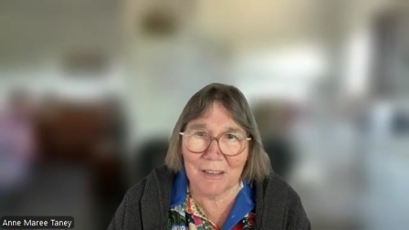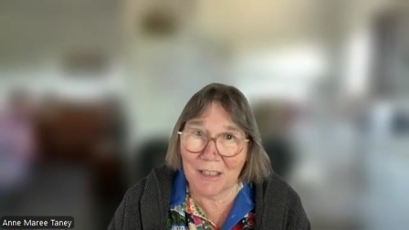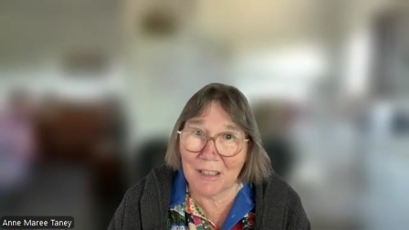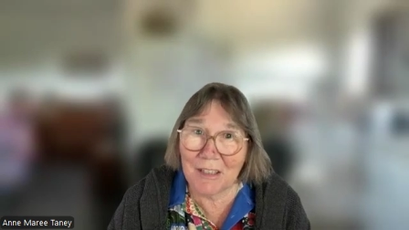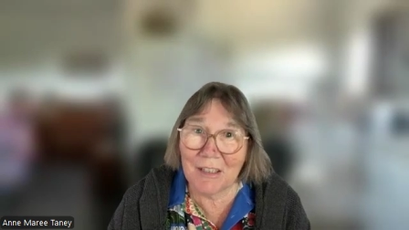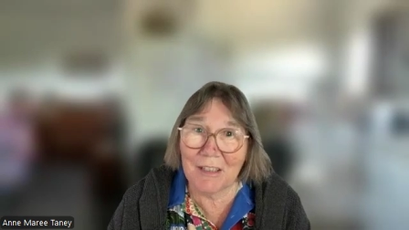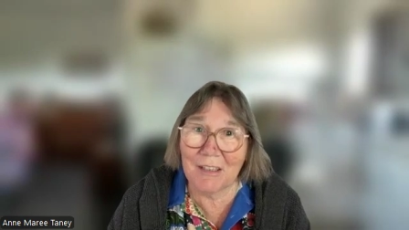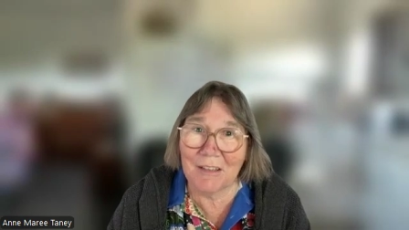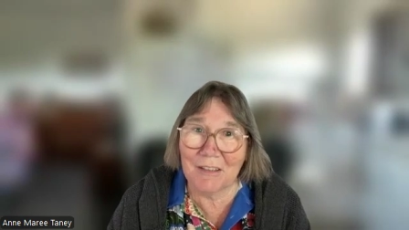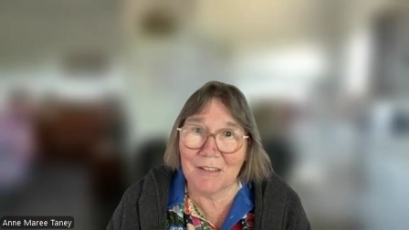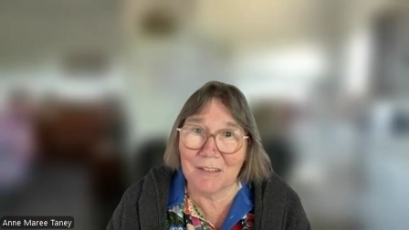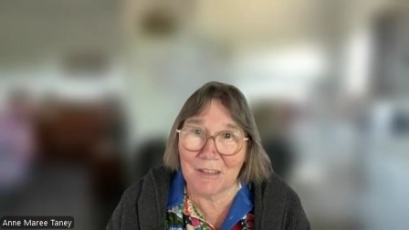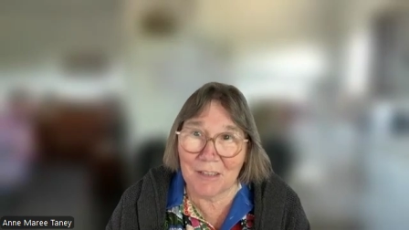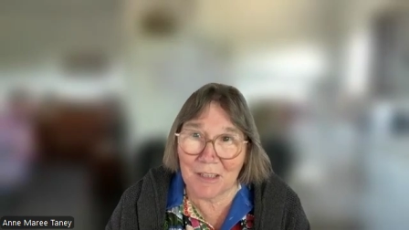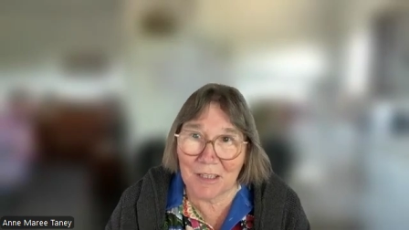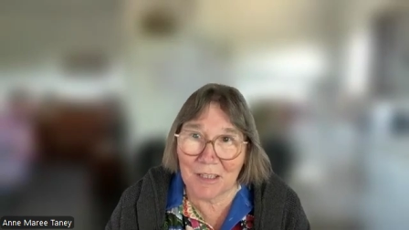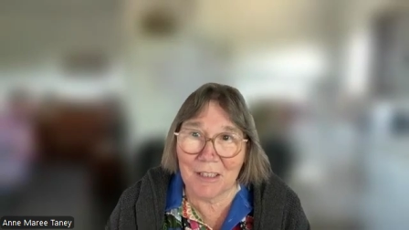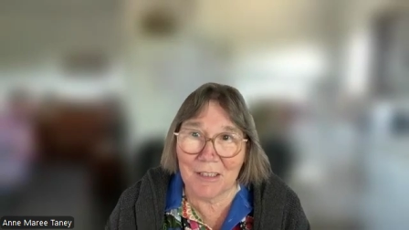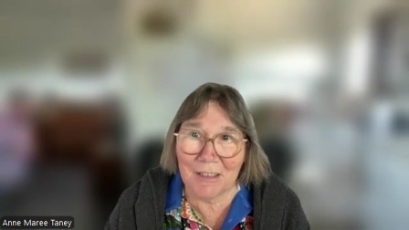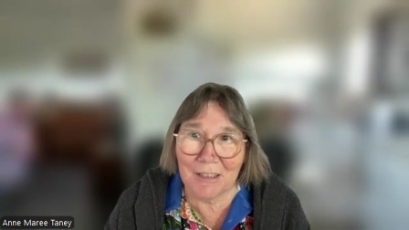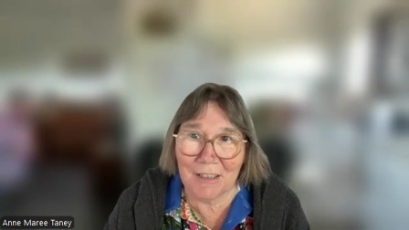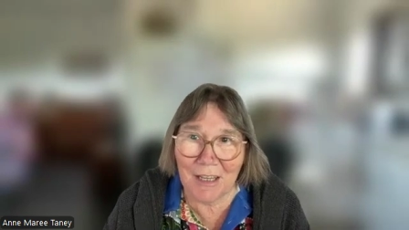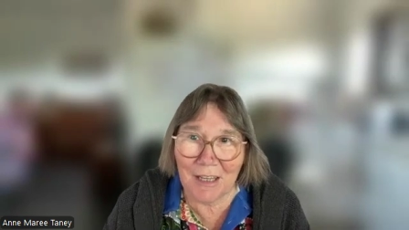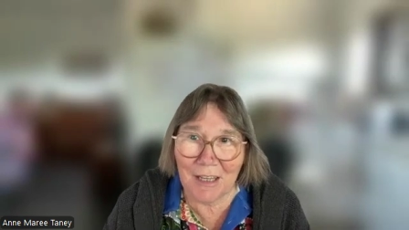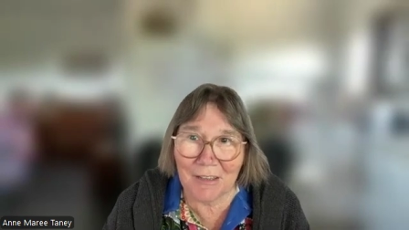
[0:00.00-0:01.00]
it is an
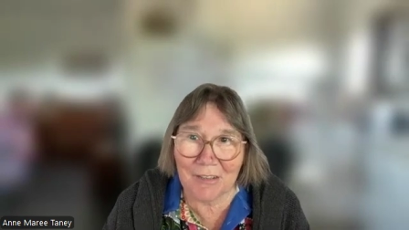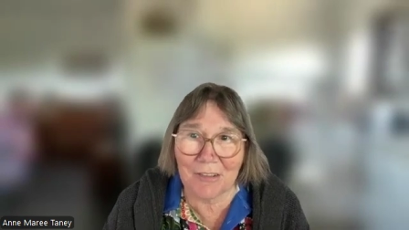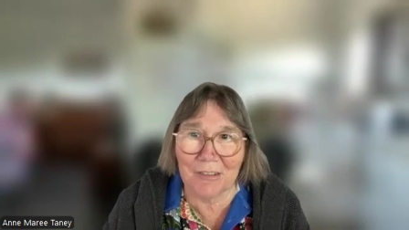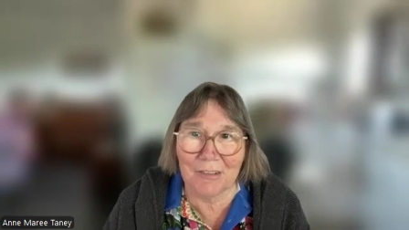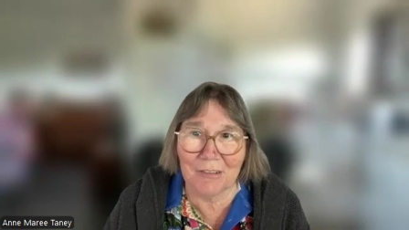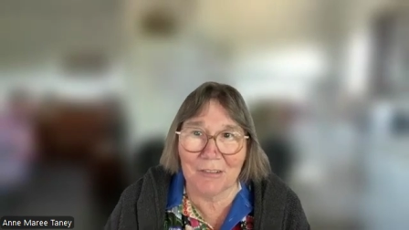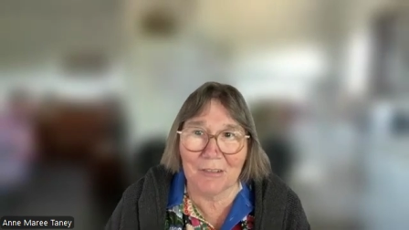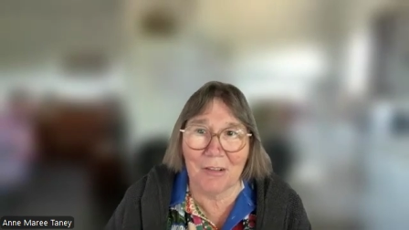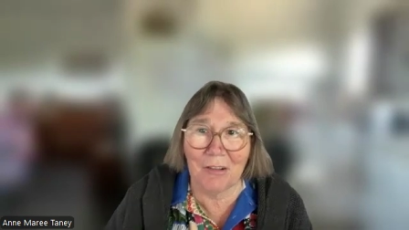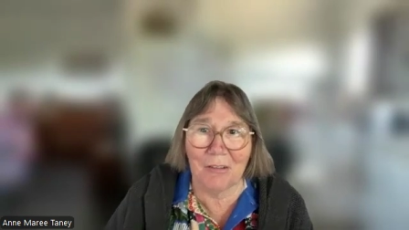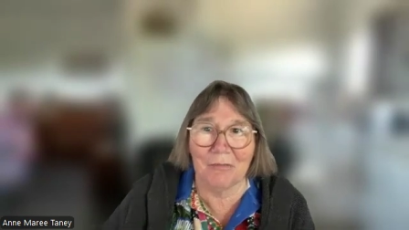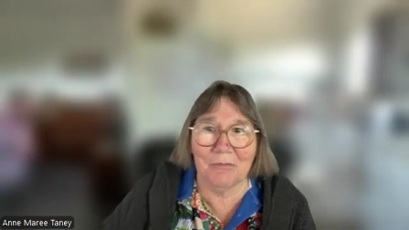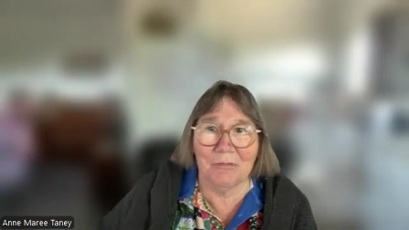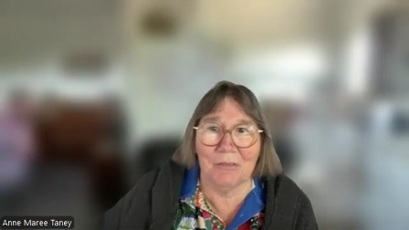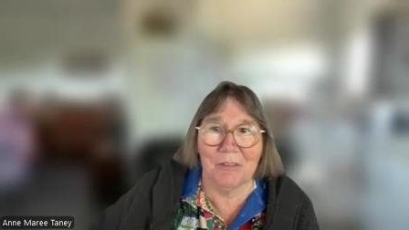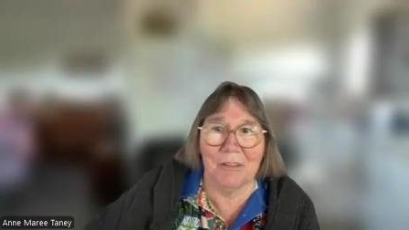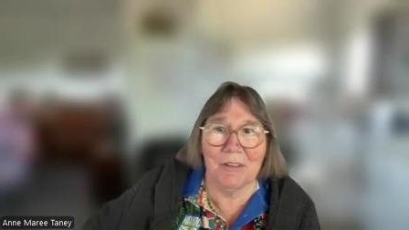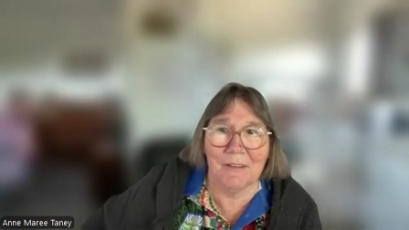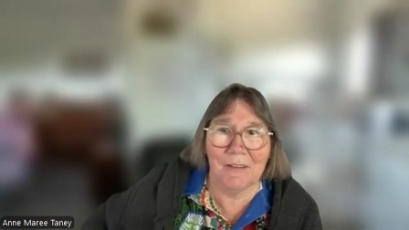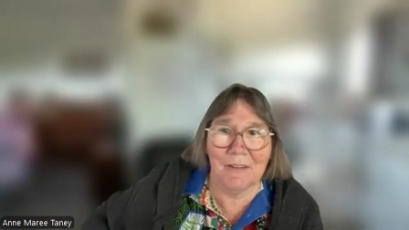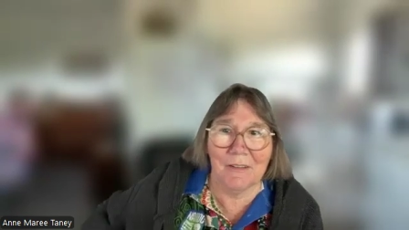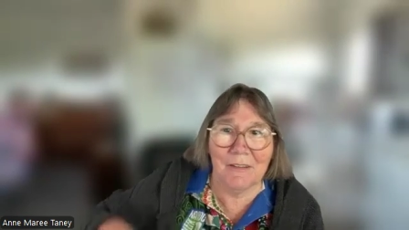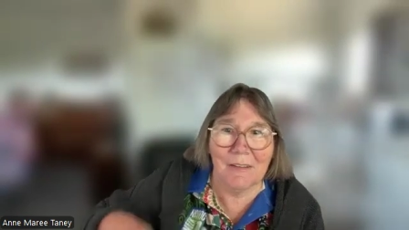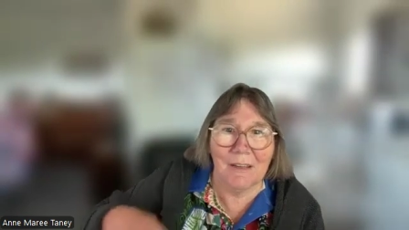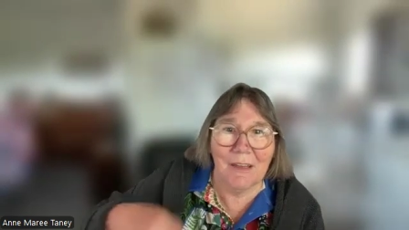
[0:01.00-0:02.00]
international conference.